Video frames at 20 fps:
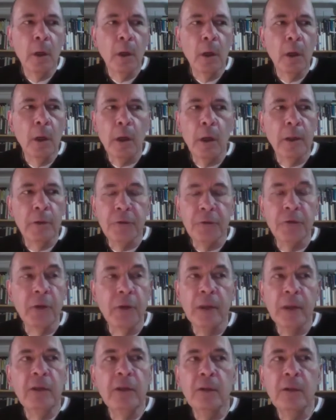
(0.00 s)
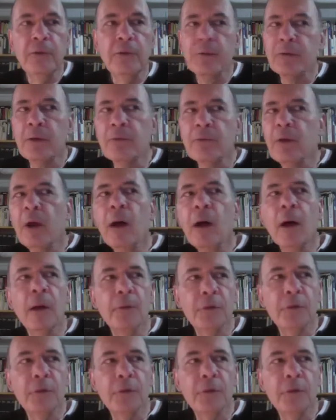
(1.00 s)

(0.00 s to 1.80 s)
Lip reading: it's 1955,